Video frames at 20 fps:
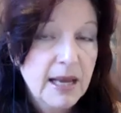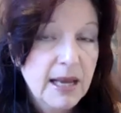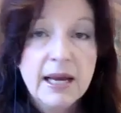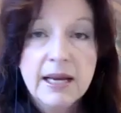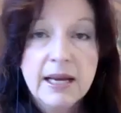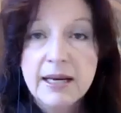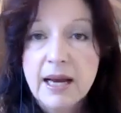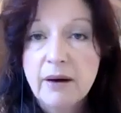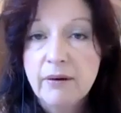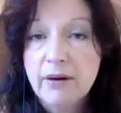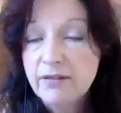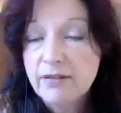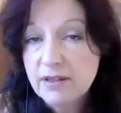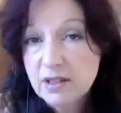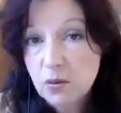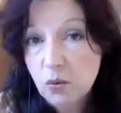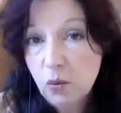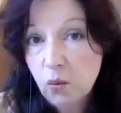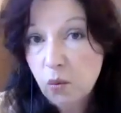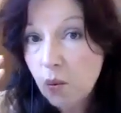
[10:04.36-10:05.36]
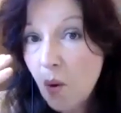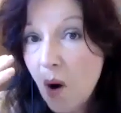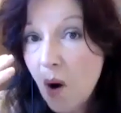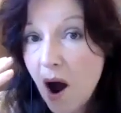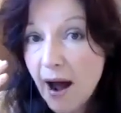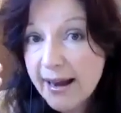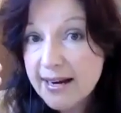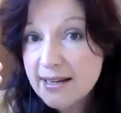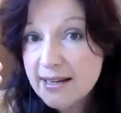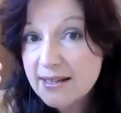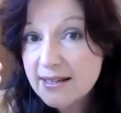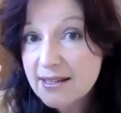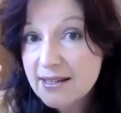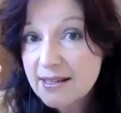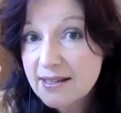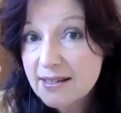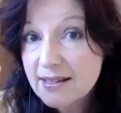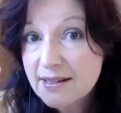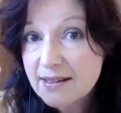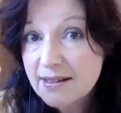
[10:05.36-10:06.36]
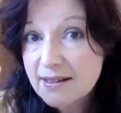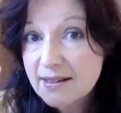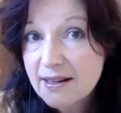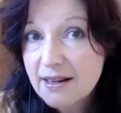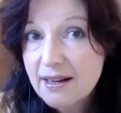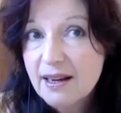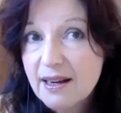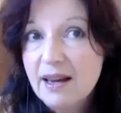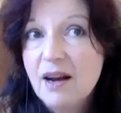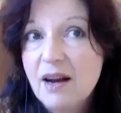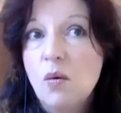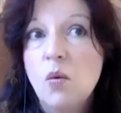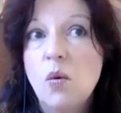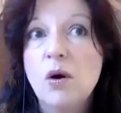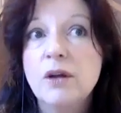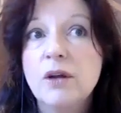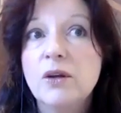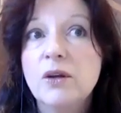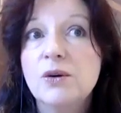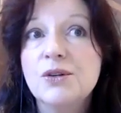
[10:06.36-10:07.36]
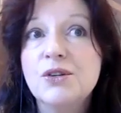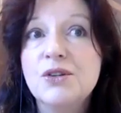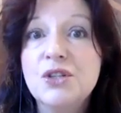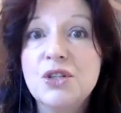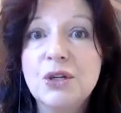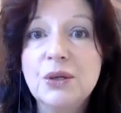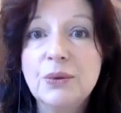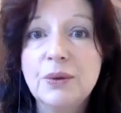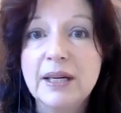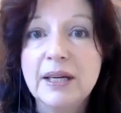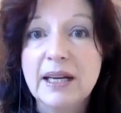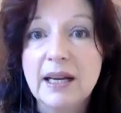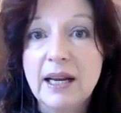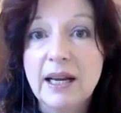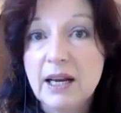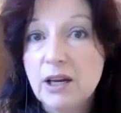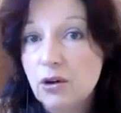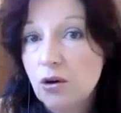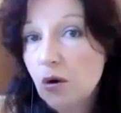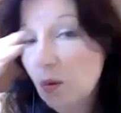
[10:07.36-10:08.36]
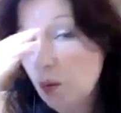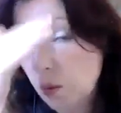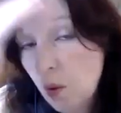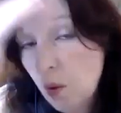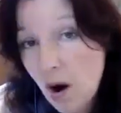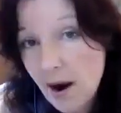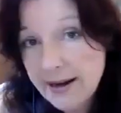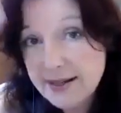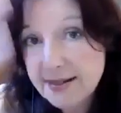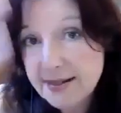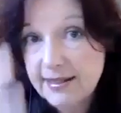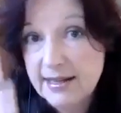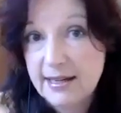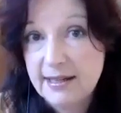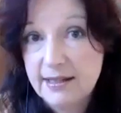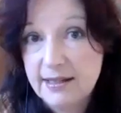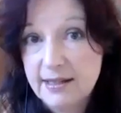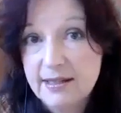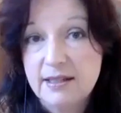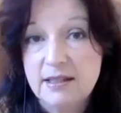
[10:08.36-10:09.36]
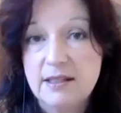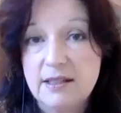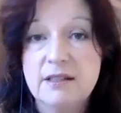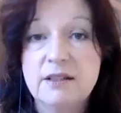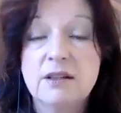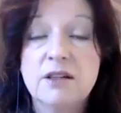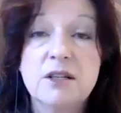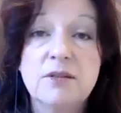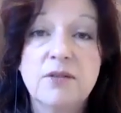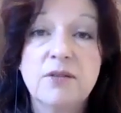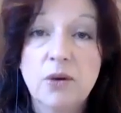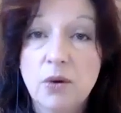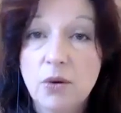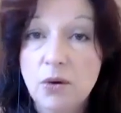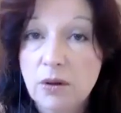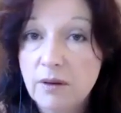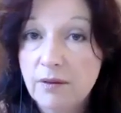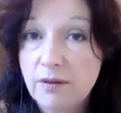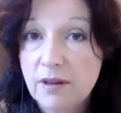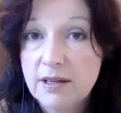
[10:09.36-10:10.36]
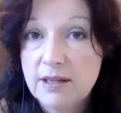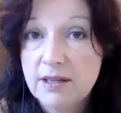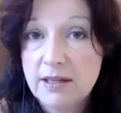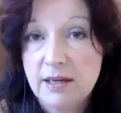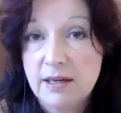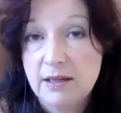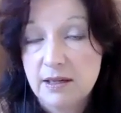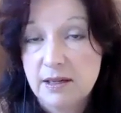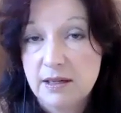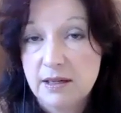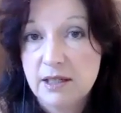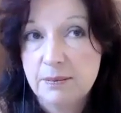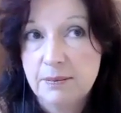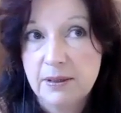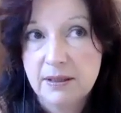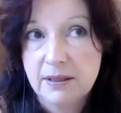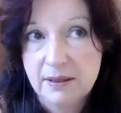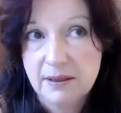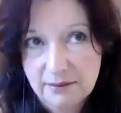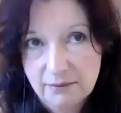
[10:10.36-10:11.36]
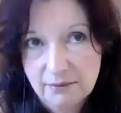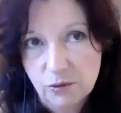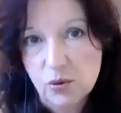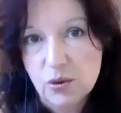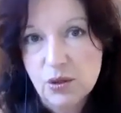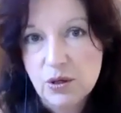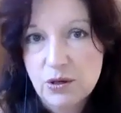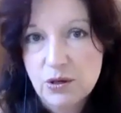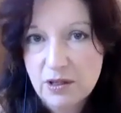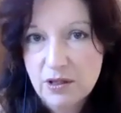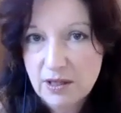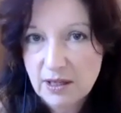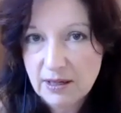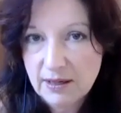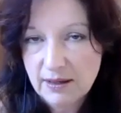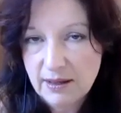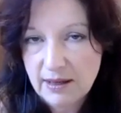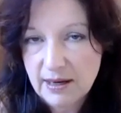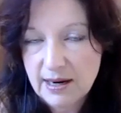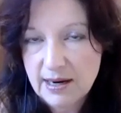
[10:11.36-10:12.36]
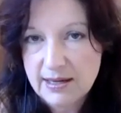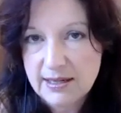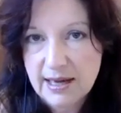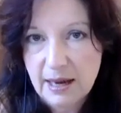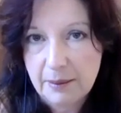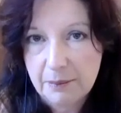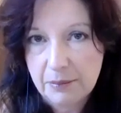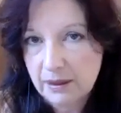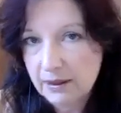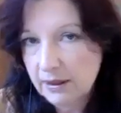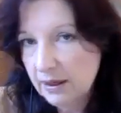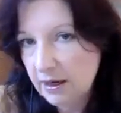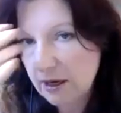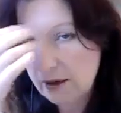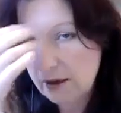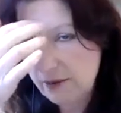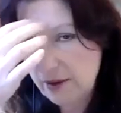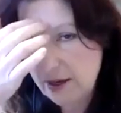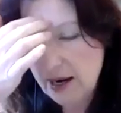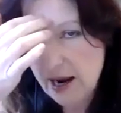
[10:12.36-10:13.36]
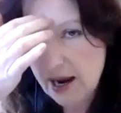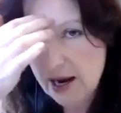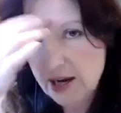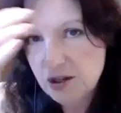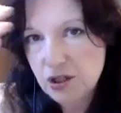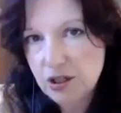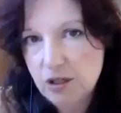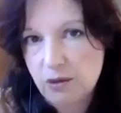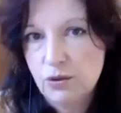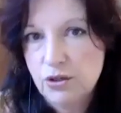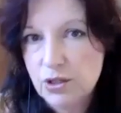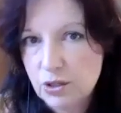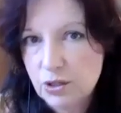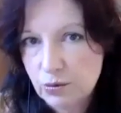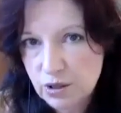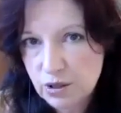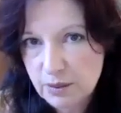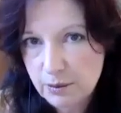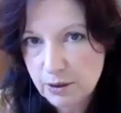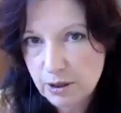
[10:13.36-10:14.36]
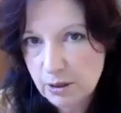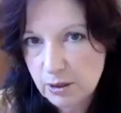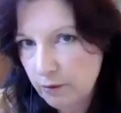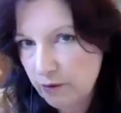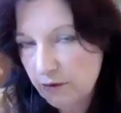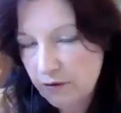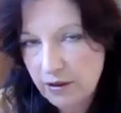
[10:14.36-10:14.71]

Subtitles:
Now, if it's white, what you're doing in your white centers, and this goes for all of the centers, but we'll use the example again of the ajna, which is responsible for